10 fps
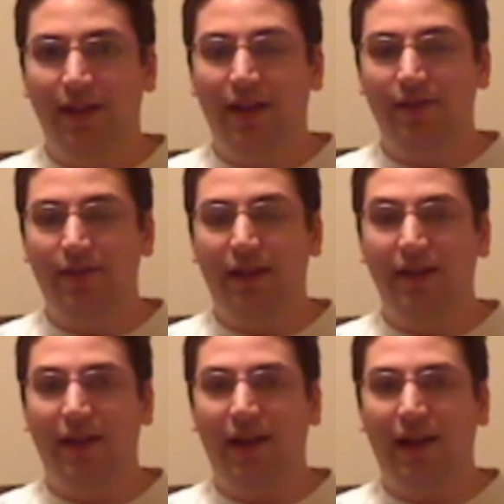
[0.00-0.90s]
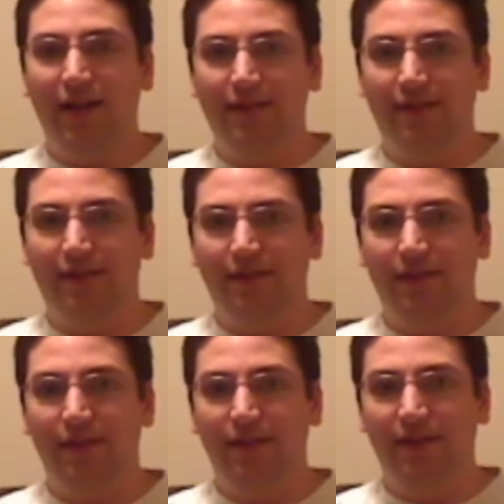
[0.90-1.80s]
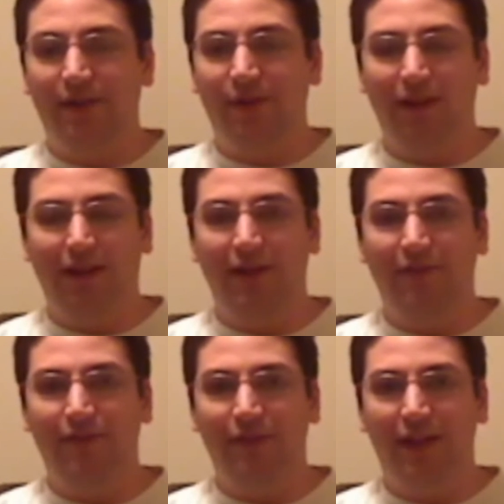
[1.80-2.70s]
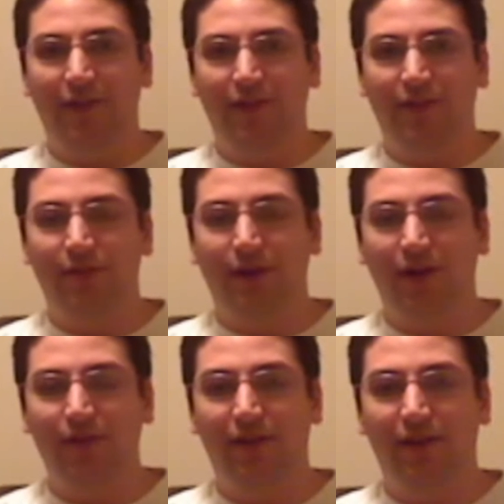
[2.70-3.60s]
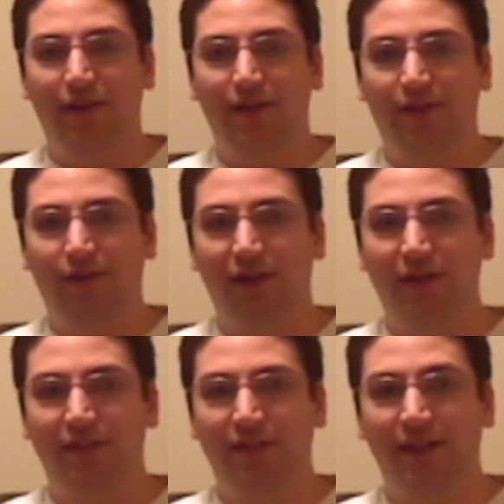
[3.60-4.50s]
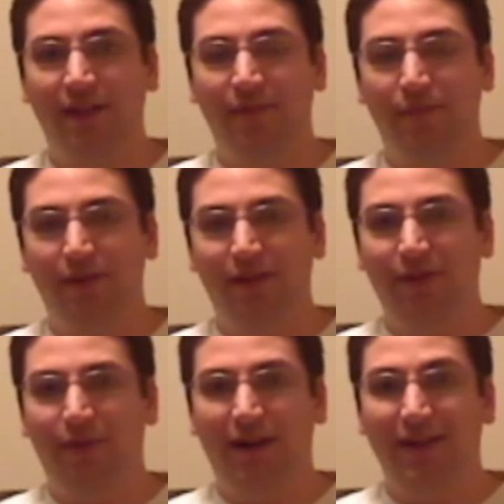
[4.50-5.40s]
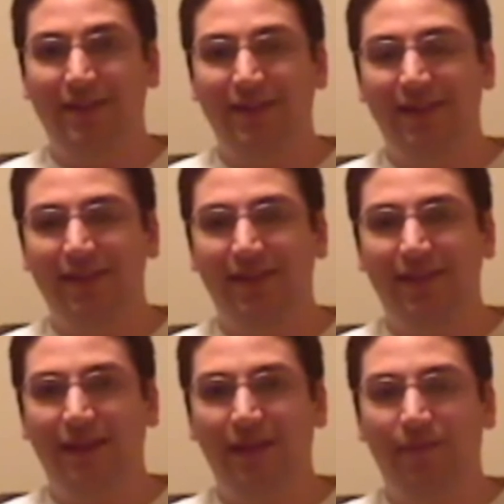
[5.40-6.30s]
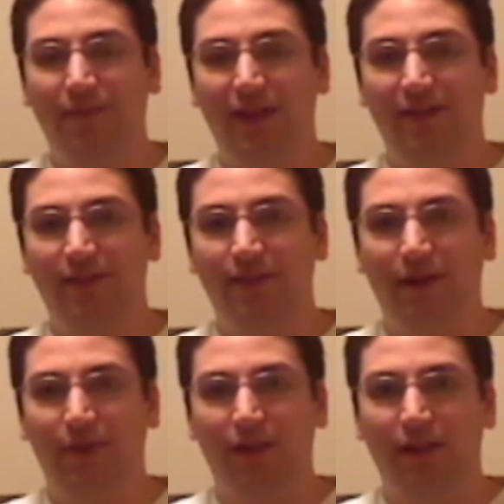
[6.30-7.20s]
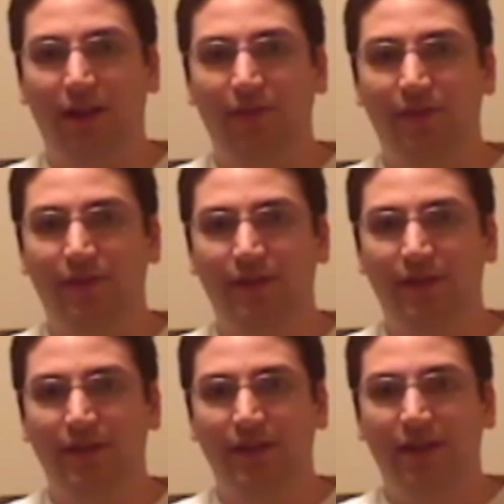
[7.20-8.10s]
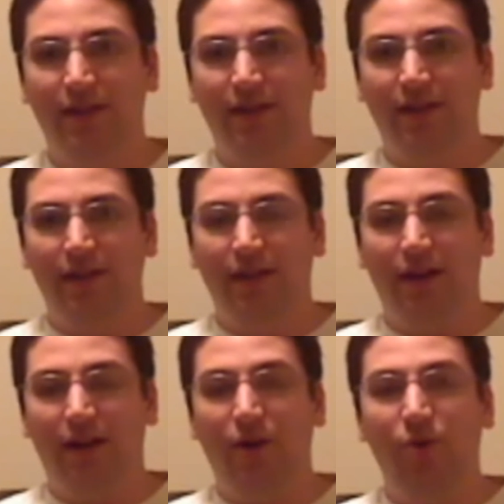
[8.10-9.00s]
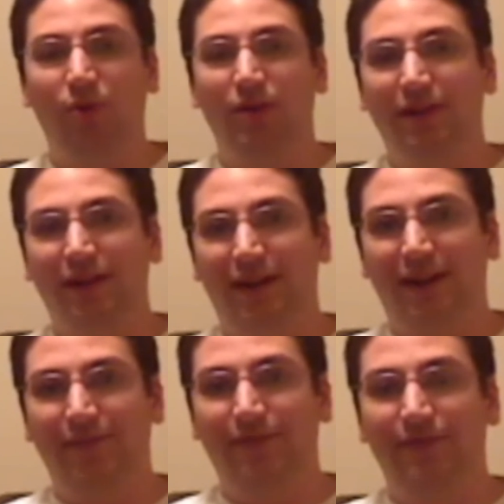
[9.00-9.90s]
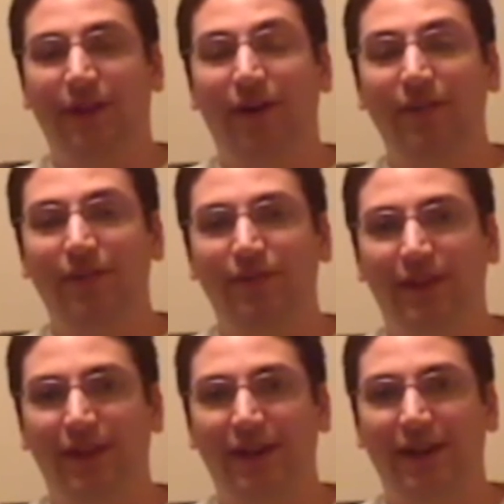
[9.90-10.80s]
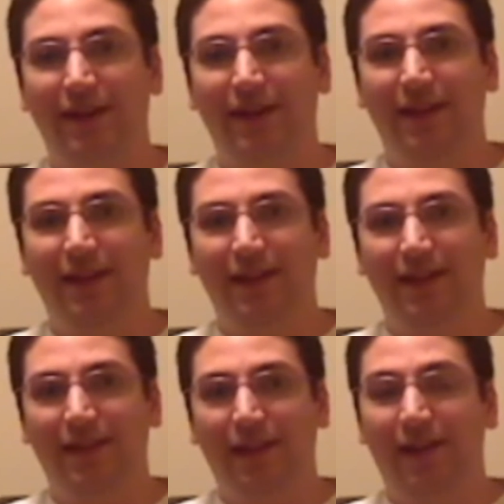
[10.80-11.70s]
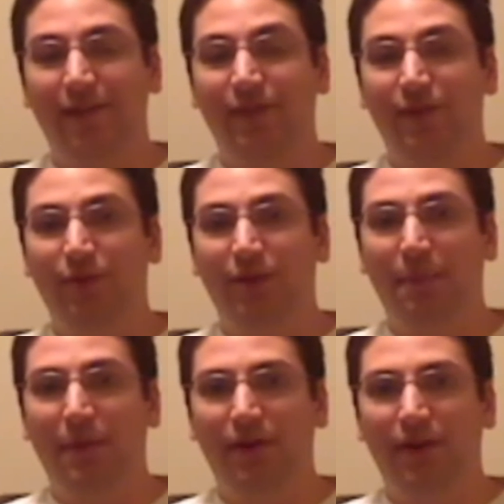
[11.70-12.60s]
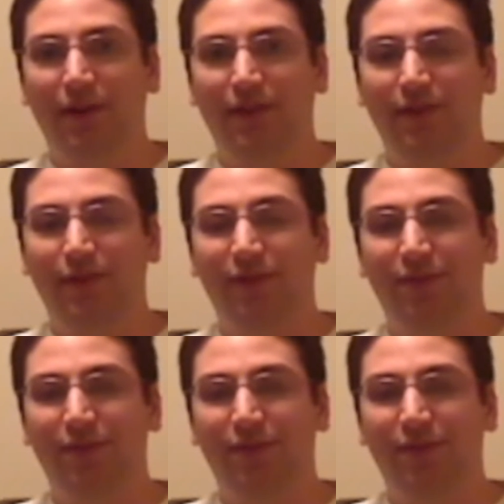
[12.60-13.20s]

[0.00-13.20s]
And that adds, a lot of flavor to how your character crits, but otherwise, it's the same feats you know and love. Oh, I also forgot, they give you the ability to